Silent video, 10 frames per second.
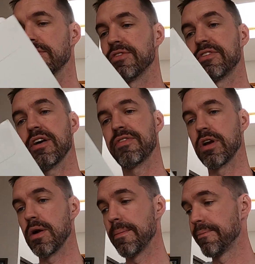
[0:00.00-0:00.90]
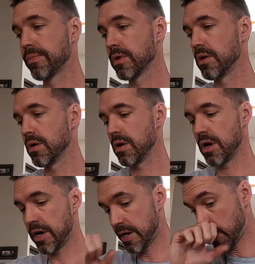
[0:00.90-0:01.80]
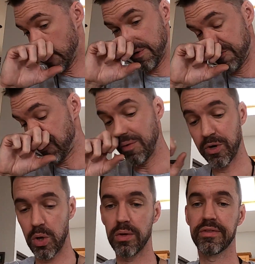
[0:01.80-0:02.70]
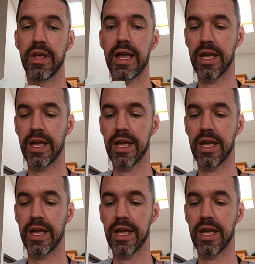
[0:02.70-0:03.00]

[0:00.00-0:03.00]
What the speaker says: stuff here from Colt,